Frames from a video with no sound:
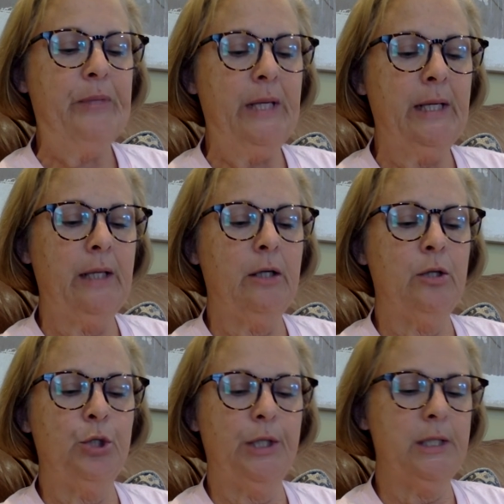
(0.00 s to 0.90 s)
Then,
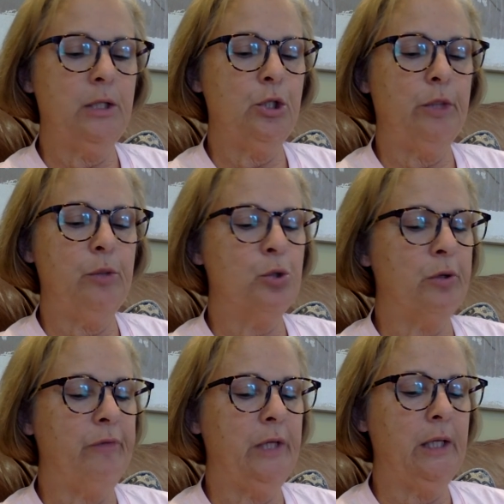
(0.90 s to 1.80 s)
just as she was
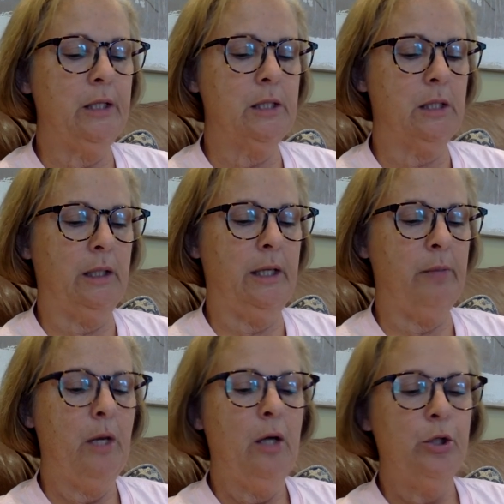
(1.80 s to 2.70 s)
drifting into
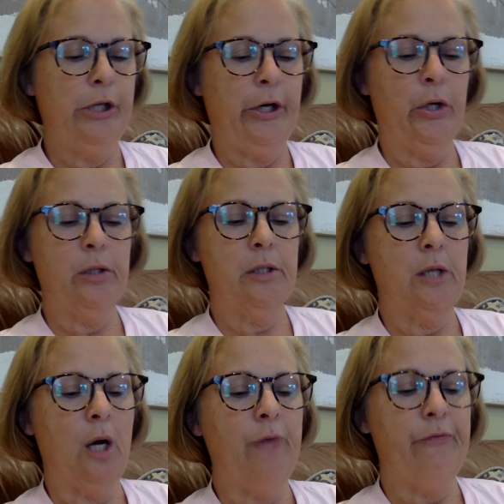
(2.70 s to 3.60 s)
sleep, she heard
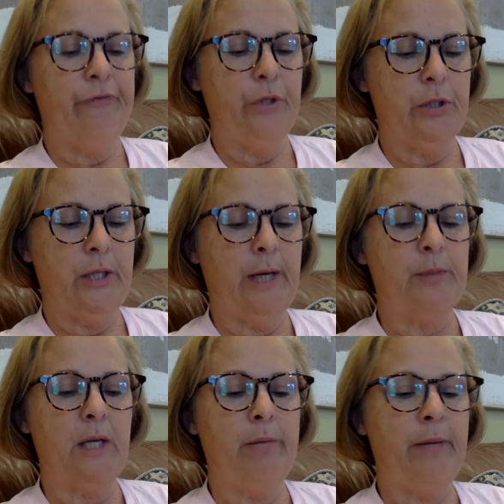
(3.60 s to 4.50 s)
soft
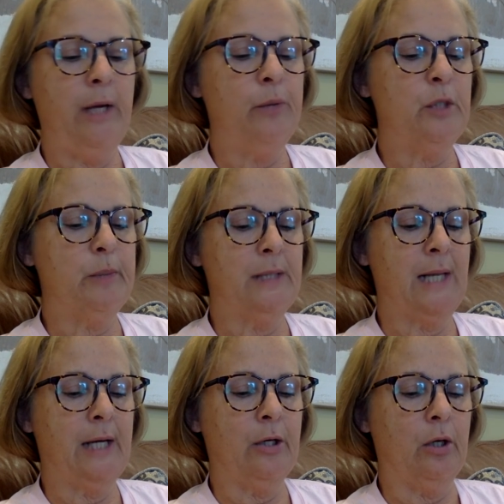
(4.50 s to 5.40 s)
footsteps and Mae was
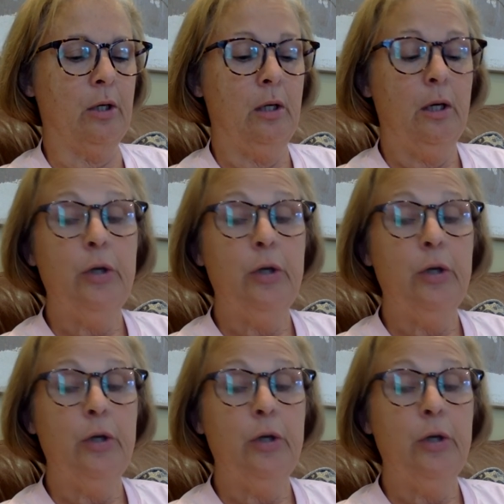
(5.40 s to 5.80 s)
beside her.